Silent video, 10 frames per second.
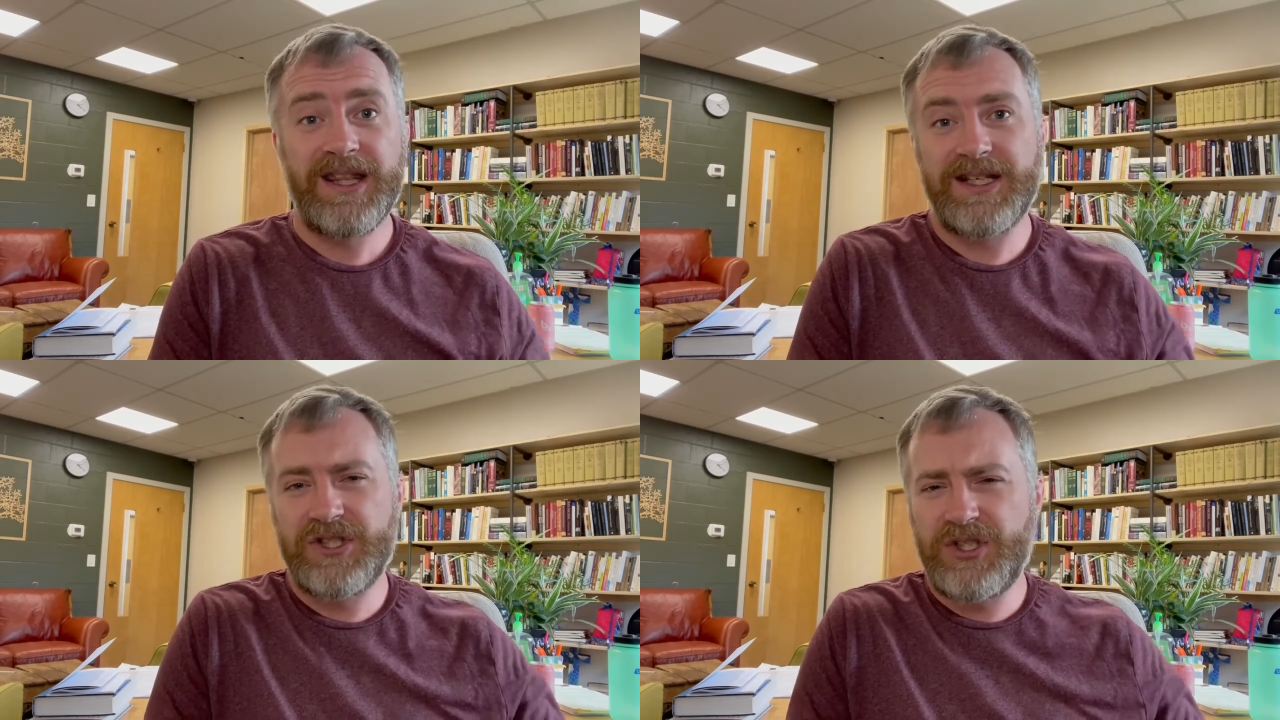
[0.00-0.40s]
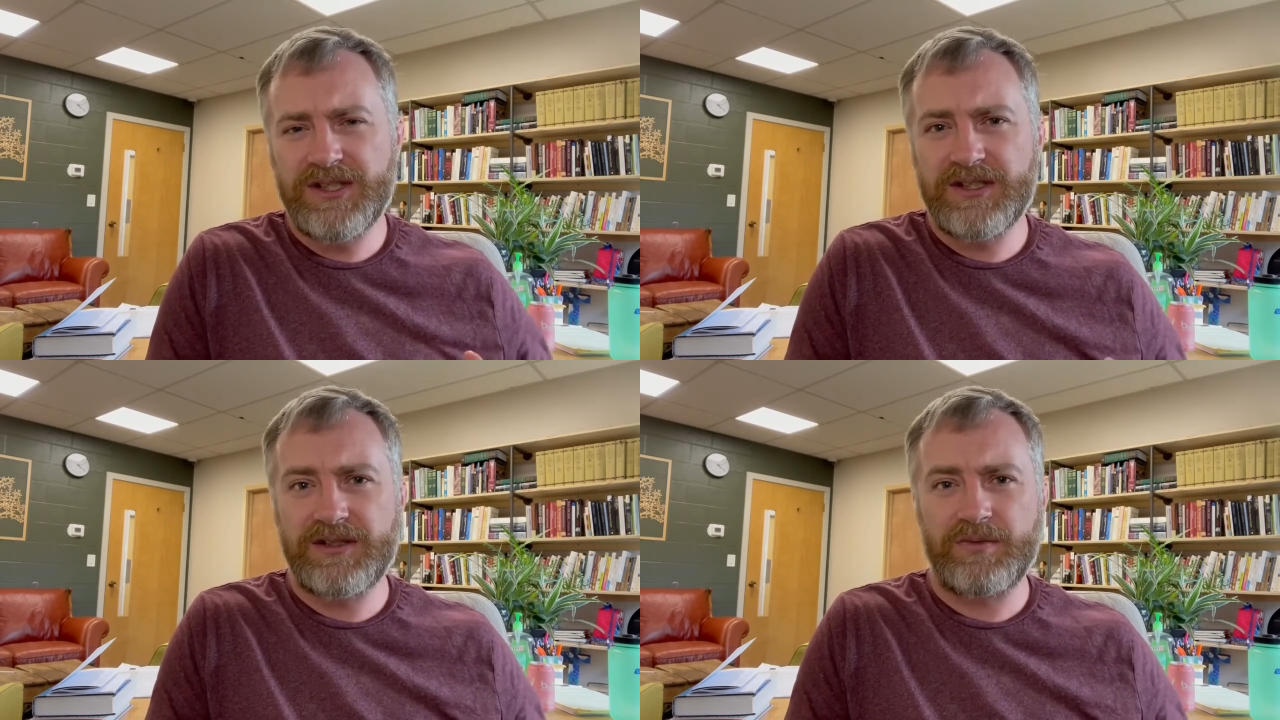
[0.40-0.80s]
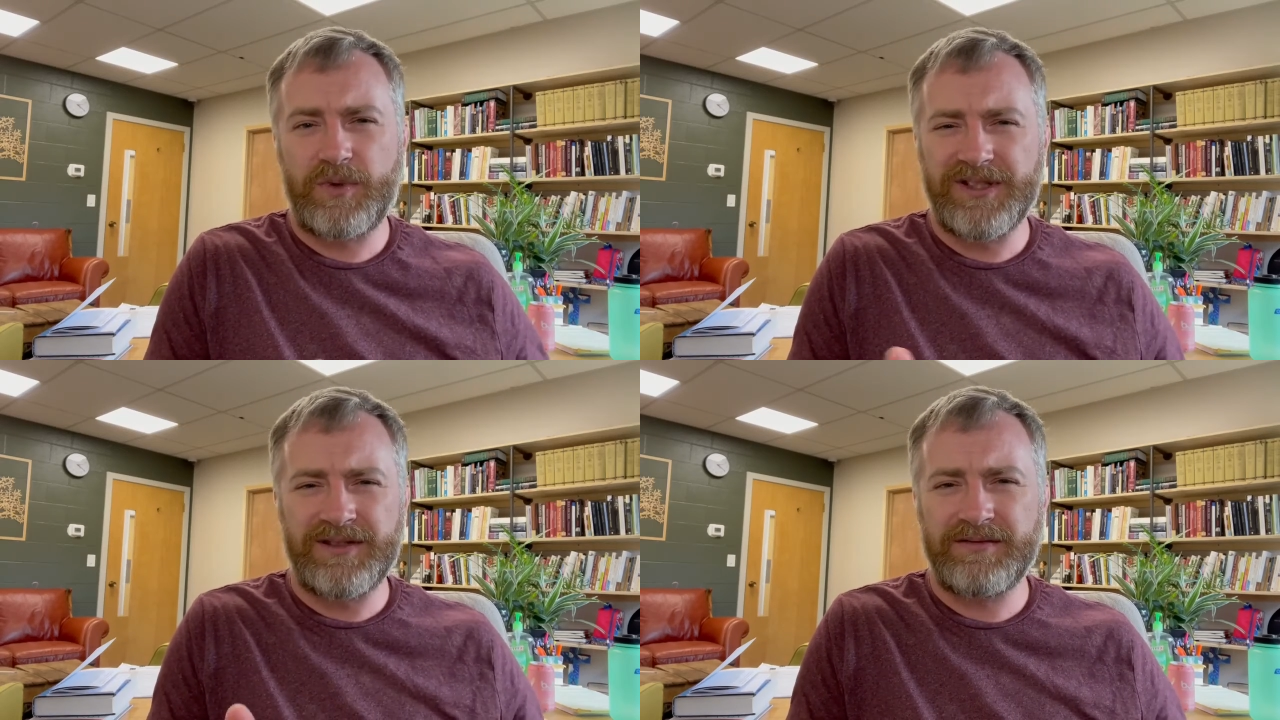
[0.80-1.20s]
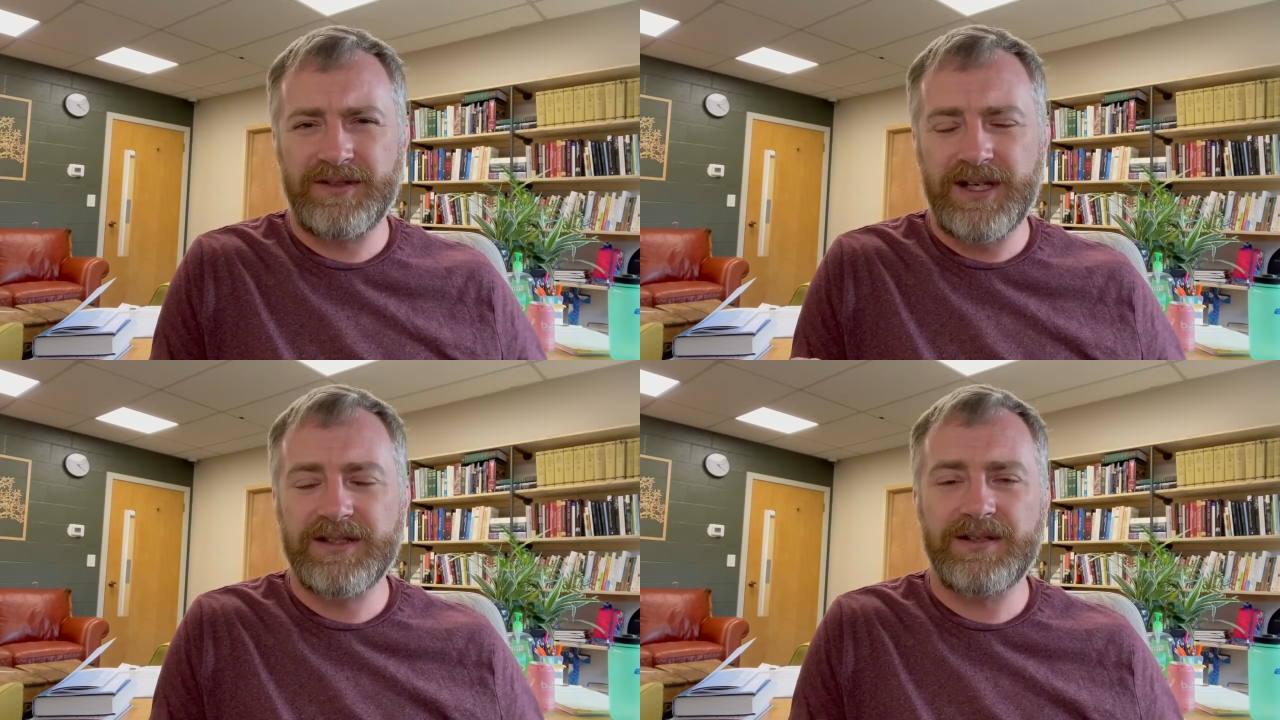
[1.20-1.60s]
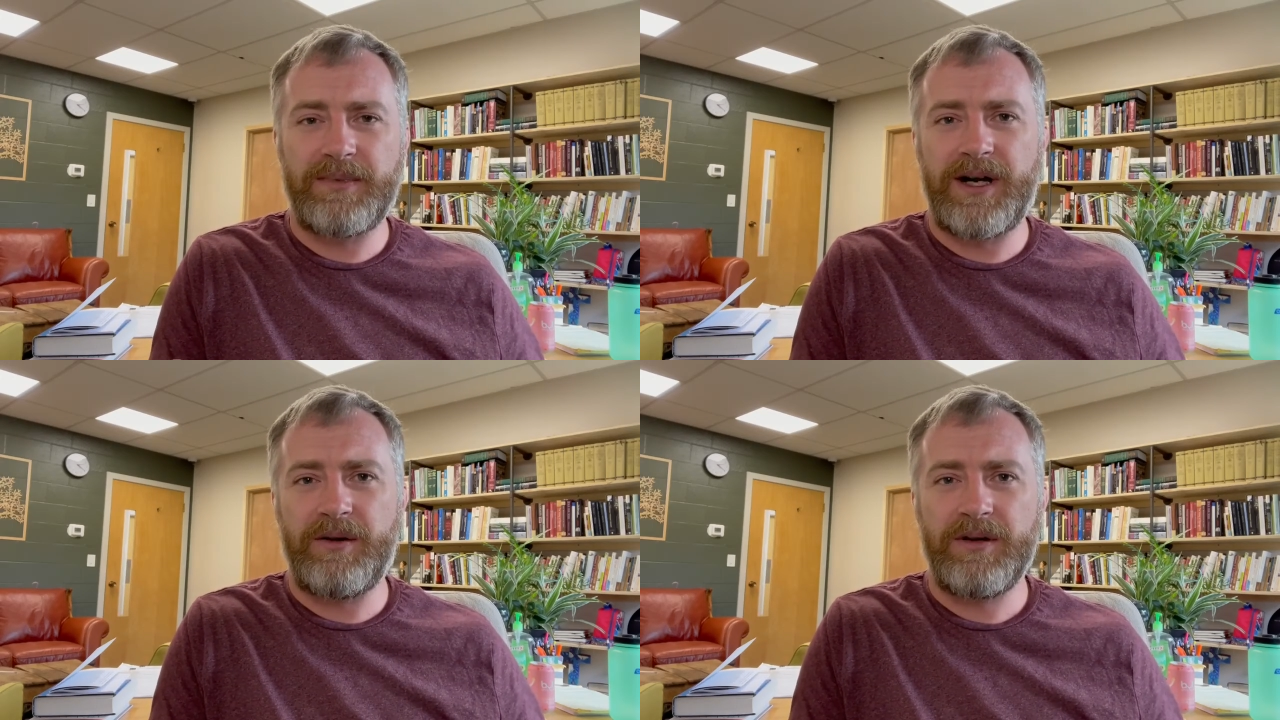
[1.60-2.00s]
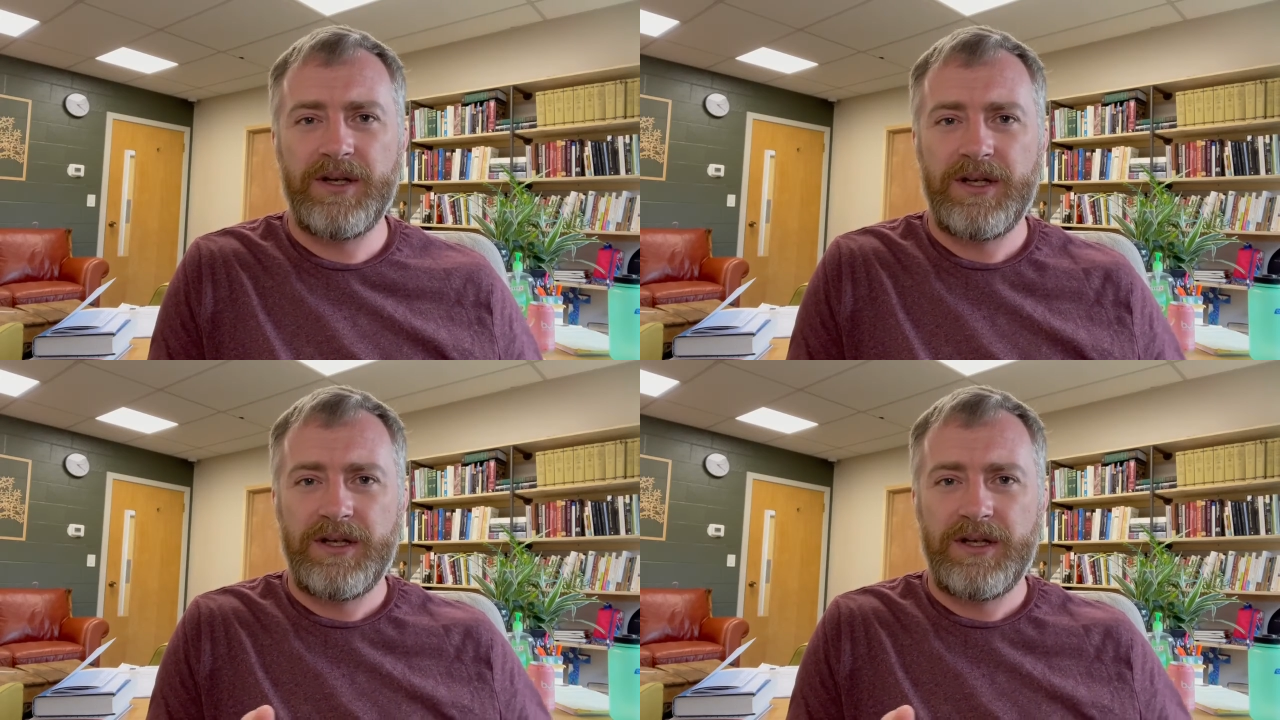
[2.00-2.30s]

that Jesus wasn't somehow